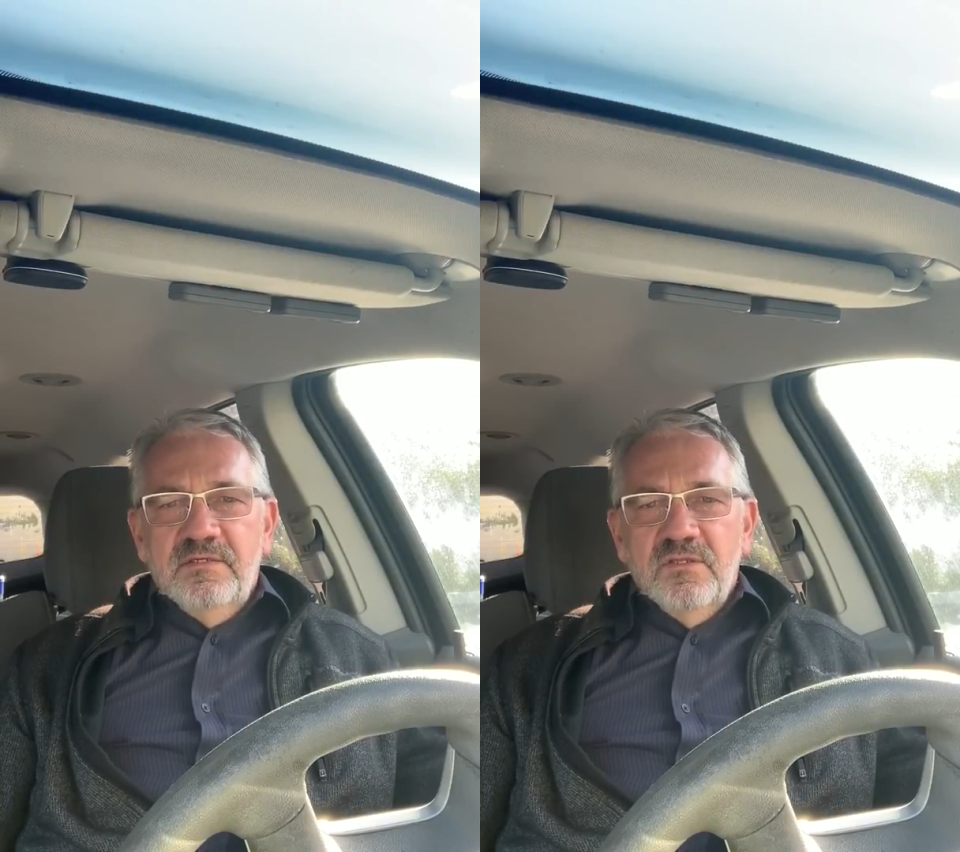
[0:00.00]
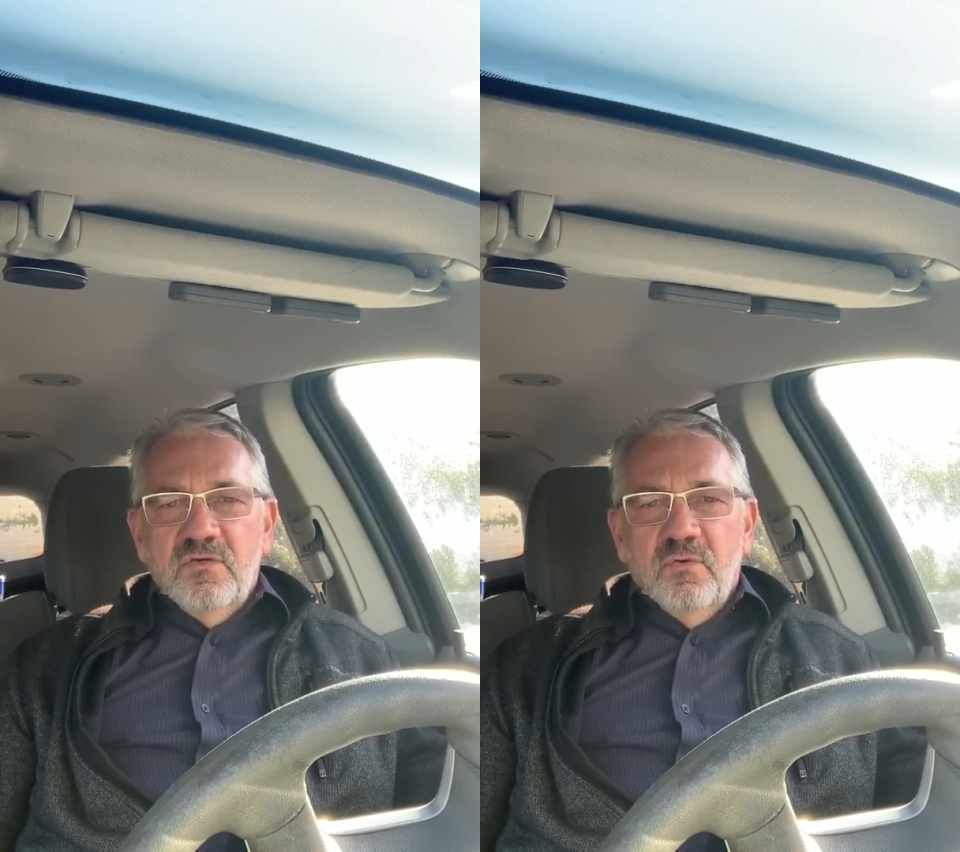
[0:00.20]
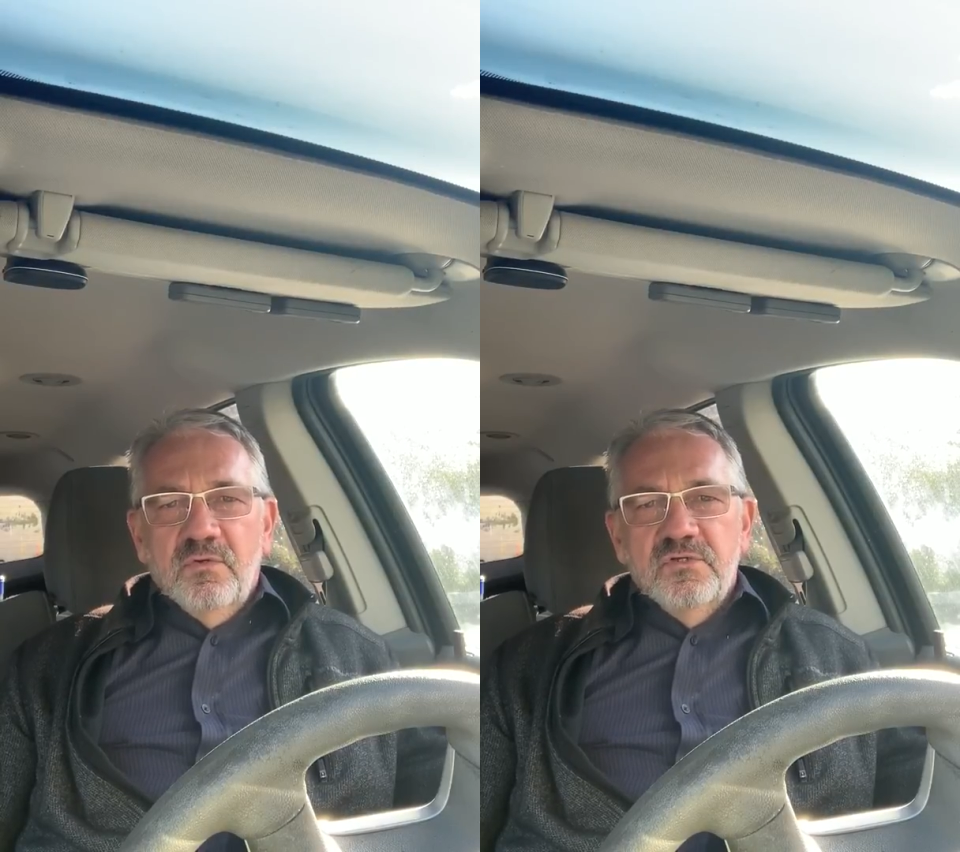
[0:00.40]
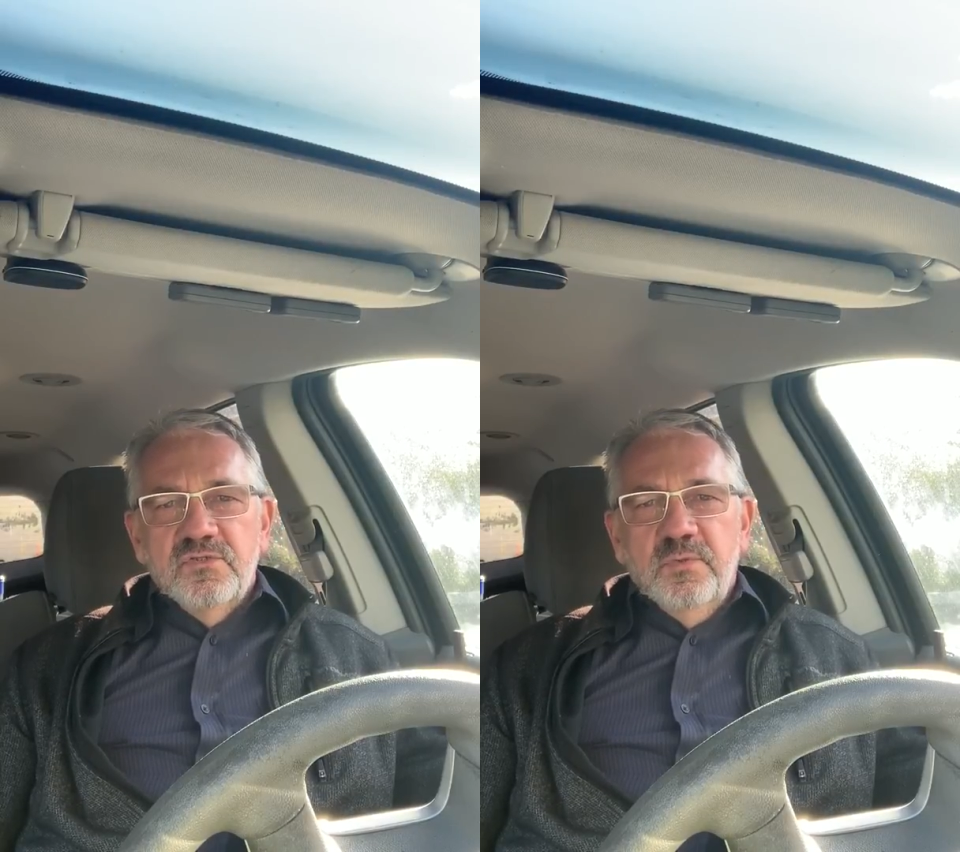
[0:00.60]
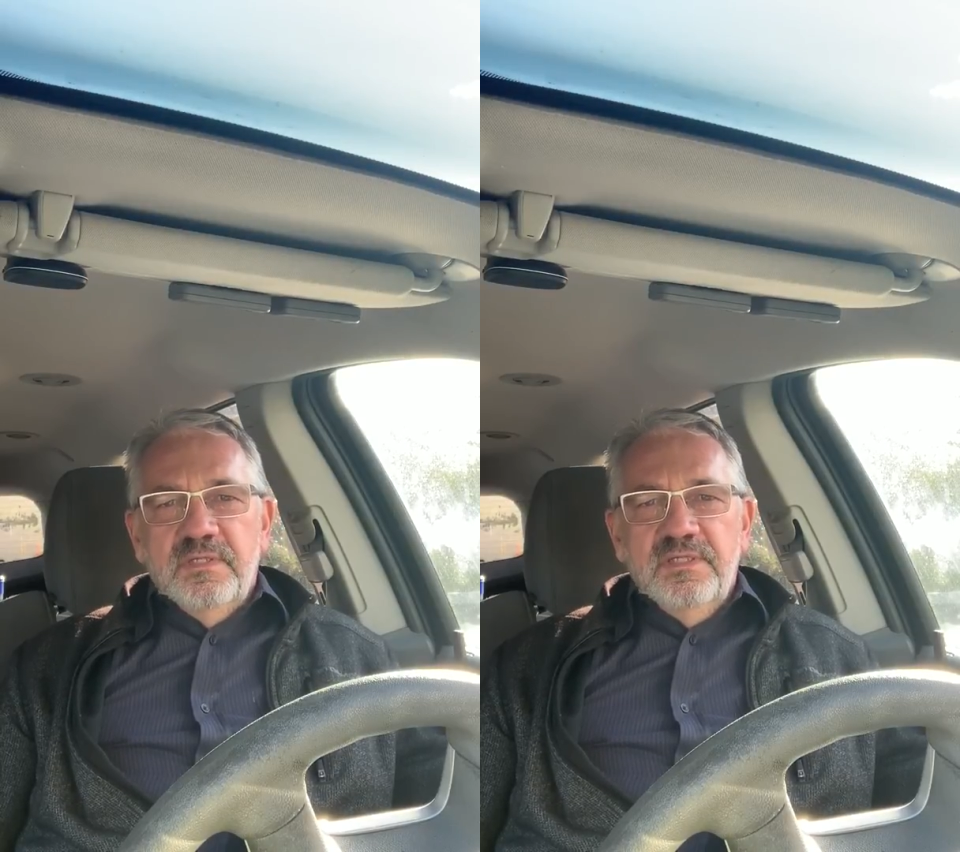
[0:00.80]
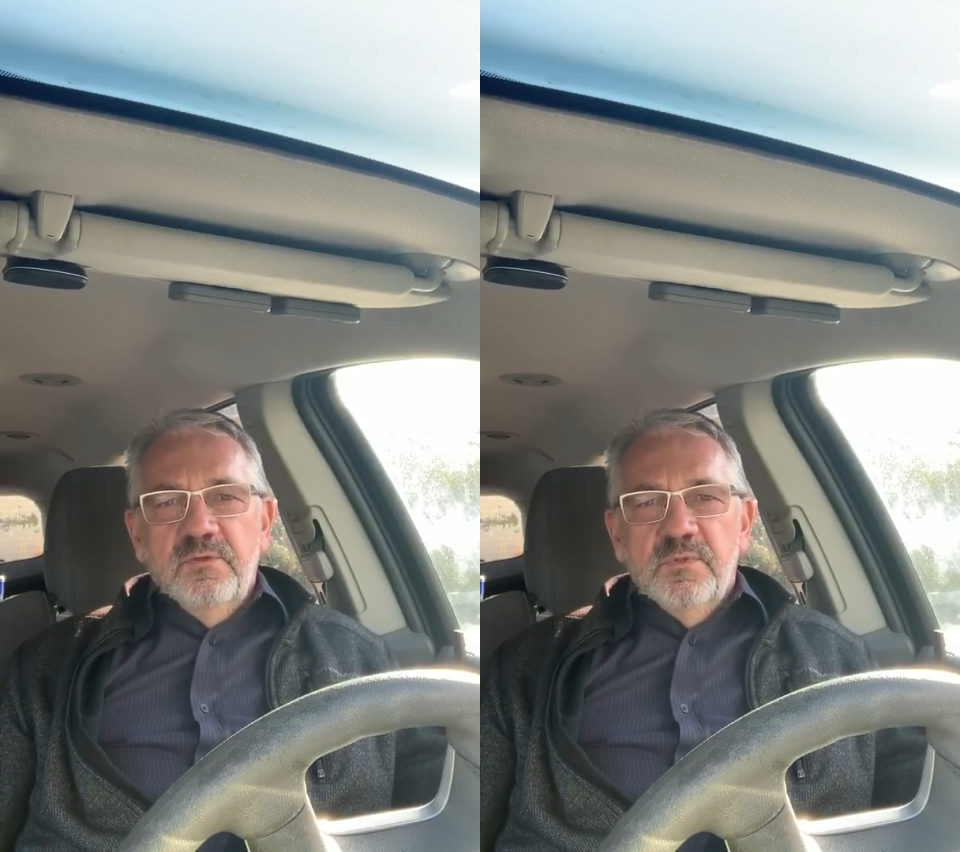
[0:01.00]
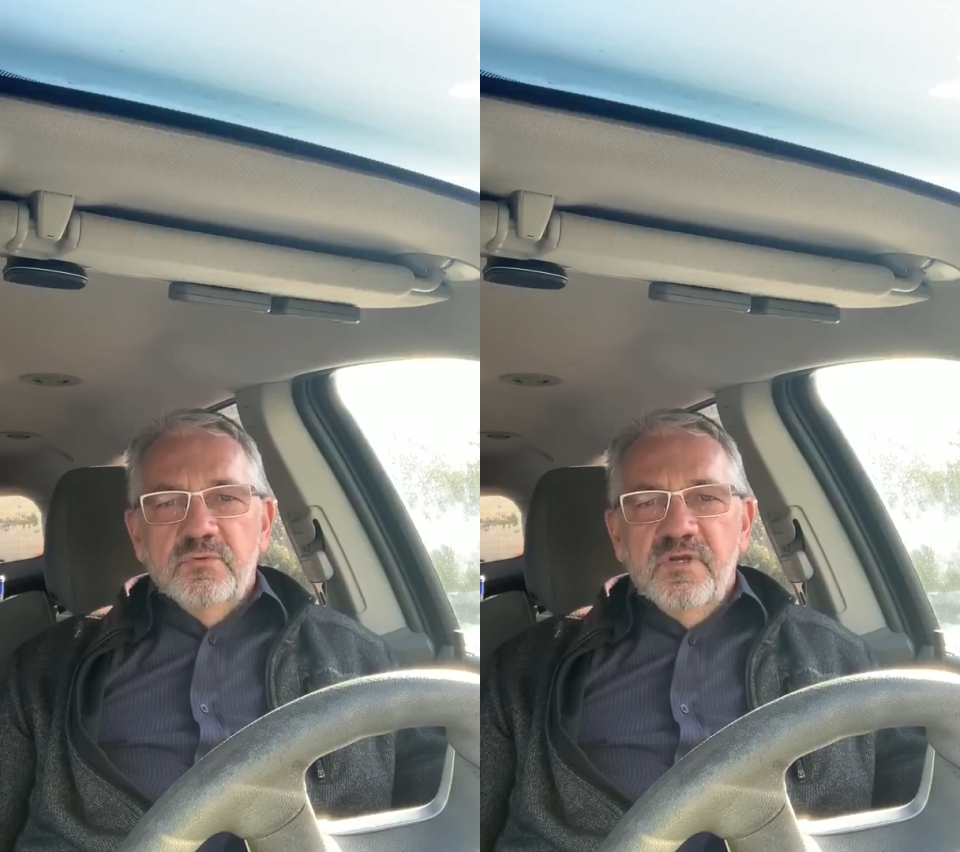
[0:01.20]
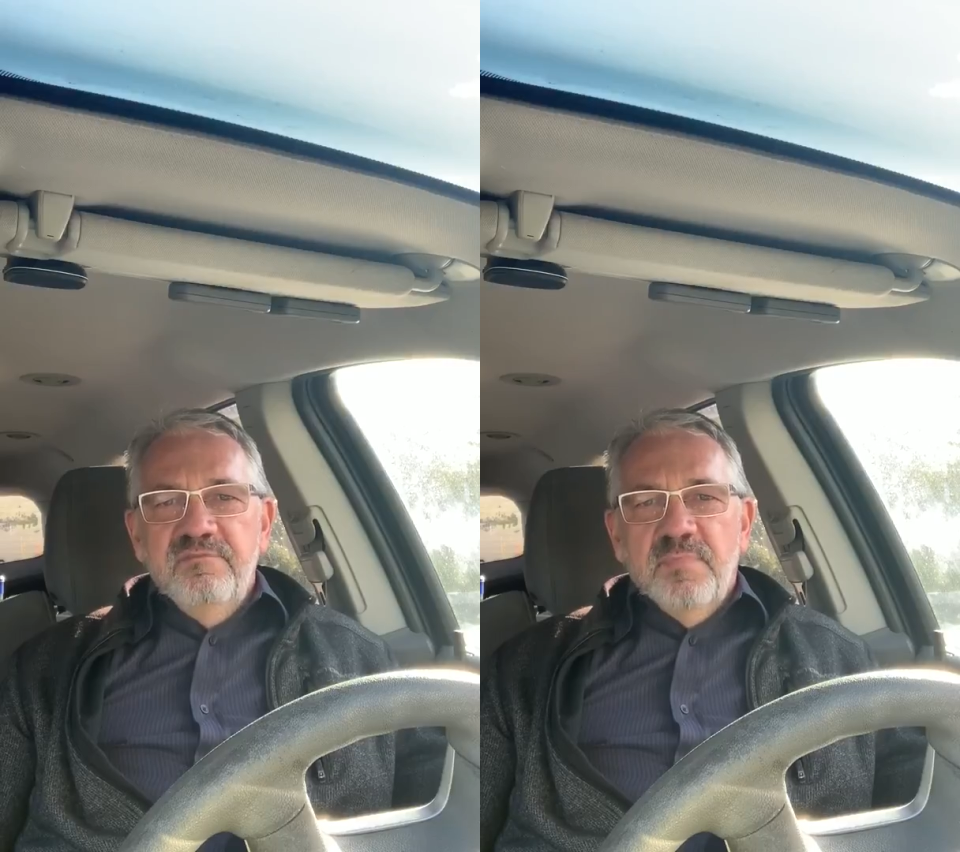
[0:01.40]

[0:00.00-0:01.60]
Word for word: into the corners quickly to retrieve